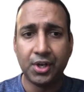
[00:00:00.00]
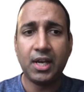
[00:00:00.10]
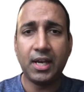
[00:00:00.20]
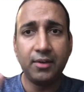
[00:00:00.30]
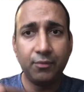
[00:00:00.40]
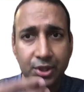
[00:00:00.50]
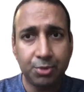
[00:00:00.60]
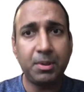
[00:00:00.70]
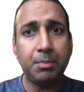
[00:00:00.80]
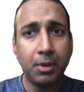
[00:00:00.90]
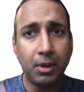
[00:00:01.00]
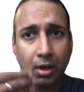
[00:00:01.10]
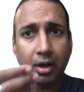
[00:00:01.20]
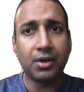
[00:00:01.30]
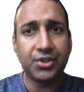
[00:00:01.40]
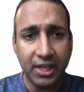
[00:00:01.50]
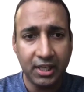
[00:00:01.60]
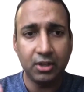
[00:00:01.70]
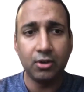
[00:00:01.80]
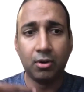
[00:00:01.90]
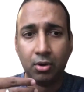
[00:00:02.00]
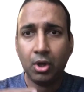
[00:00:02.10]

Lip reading: and which people are saying, you know,